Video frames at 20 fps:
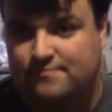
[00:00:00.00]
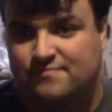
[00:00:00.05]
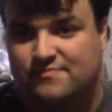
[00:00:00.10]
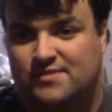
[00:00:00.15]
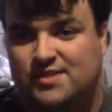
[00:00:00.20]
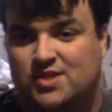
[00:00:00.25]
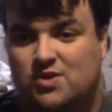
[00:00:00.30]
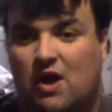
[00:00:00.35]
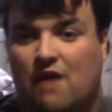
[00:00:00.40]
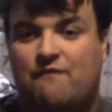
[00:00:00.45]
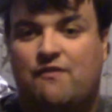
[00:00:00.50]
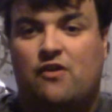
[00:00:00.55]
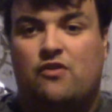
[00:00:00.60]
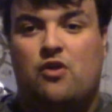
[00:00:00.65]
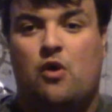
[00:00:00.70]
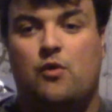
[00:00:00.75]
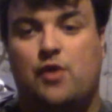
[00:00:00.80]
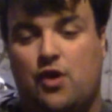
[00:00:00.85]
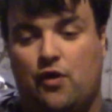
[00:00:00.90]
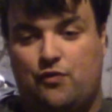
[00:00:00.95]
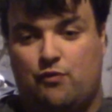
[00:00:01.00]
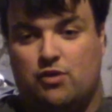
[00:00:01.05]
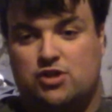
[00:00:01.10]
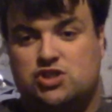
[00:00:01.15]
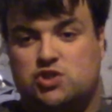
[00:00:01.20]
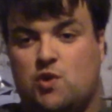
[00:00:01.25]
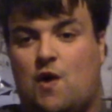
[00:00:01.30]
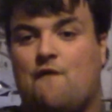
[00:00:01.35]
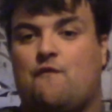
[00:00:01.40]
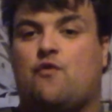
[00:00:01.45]
So I feel no guilt
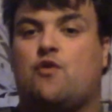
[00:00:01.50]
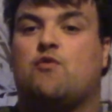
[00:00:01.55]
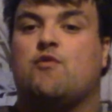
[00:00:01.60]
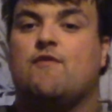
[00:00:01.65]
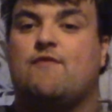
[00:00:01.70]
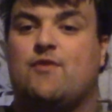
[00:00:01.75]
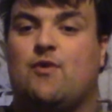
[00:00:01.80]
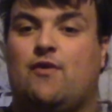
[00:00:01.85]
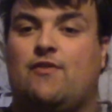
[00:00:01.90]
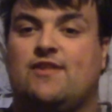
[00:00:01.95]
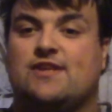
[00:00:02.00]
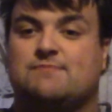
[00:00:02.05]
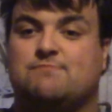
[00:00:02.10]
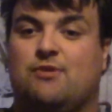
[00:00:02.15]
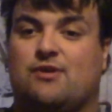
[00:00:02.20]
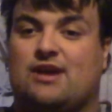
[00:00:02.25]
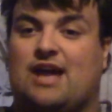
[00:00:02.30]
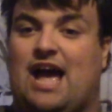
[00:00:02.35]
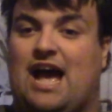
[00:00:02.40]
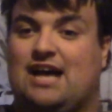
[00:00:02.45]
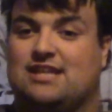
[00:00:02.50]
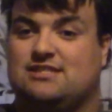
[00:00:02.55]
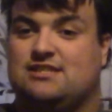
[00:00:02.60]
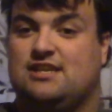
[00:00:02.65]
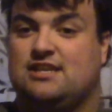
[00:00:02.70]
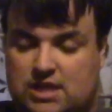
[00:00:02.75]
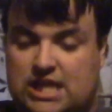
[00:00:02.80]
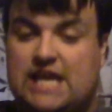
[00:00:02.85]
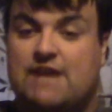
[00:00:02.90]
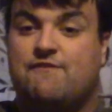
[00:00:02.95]
whatsoever in reviewing this book as
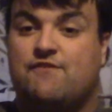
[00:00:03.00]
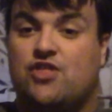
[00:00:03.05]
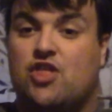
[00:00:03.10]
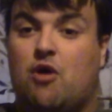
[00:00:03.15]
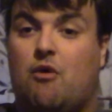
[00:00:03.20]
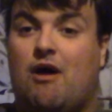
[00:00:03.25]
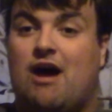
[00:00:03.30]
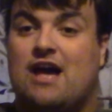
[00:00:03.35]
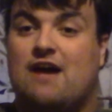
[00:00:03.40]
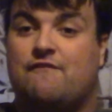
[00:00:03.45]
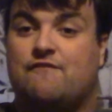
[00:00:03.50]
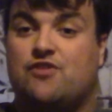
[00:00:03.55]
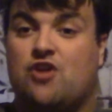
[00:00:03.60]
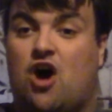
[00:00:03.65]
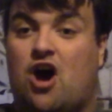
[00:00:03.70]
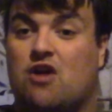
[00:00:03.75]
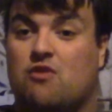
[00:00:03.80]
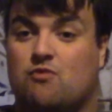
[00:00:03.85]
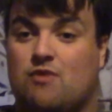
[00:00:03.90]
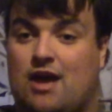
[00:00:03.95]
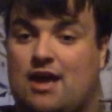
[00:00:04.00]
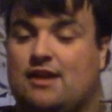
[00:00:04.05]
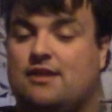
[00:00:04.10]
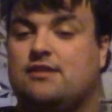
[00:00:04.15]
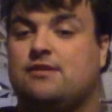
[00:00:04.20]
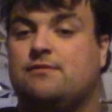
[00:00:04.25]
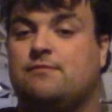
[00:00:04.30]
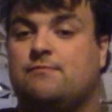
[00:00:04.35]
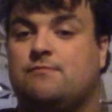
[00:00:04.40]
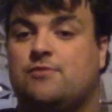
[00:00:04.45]
is, even though I have not
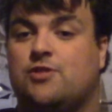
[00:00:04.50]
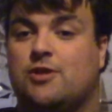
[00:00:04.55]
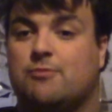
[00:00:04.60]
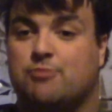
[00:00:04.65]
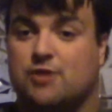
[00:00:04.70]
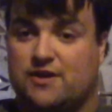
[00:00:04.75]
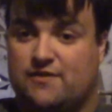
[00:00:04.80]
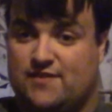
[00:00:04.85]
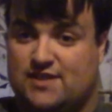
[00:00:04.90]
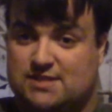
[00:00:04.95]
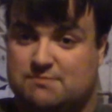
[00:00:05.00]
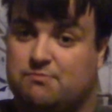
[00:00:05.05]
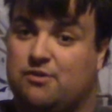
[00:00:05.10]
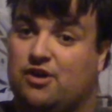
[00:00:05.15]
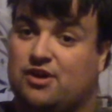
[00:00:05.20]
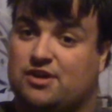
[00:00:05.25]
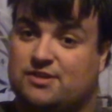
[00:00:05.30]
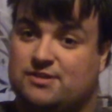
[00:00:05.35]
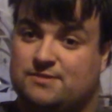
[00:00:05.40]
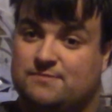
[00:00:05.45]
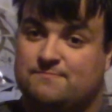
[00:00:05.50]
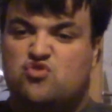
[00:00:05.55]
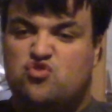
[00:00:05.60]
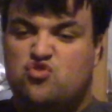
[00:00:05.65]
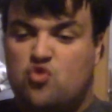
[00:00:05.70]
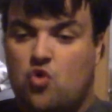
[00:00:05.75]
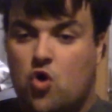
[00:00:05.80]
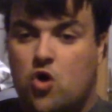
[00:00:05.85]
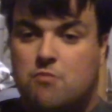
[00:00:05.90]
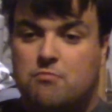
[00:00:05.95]
read the previous book.
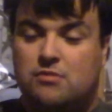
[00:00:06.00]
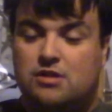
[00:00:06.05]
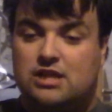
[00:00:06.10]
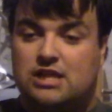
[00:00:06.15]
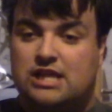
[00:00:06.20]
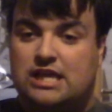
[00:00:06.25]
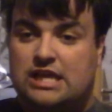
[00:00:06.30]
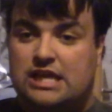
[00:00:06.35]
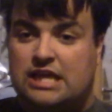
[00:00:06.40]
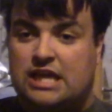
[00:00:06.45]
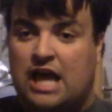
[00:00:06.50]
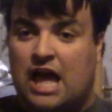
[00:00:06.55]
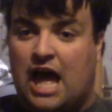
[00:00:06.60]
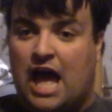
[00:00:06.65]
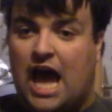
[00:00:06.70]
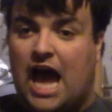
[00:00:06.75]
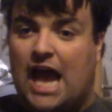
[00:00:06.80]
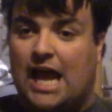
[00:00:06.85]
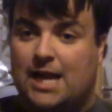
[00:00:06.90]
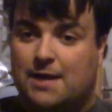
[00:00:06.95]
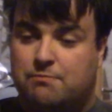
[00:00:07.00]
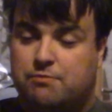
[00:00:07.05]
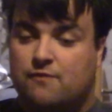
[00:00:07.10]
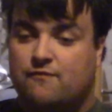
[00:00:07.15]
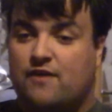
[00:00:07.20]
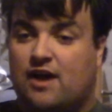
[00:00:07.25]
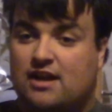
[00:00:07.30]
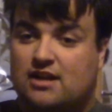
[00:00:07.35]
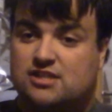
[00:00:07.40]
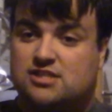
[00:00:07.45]
Normally, I'd
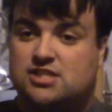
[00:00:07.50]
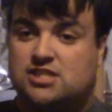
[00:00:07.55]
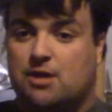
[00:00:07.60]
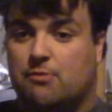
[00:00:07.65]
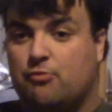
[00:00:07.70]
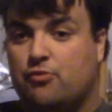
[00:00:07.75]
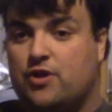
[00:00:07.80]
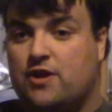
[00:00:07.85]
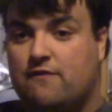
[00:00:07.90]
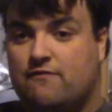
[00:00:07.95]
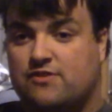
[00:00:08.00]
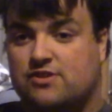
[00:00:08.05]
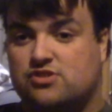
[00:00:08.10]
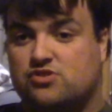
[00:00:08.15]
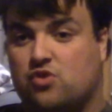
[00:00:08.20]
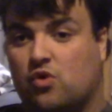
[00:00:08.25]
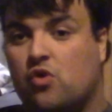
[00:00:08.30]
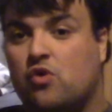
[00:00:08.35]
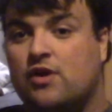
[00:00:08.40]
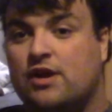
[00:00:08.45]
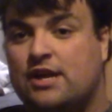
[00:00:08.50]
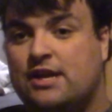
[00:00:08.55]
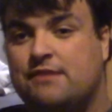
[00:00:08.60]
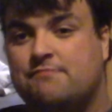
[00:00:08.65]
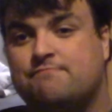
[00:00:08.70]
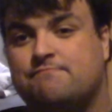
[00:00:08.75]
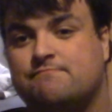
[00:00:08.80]
provide a summary of the story,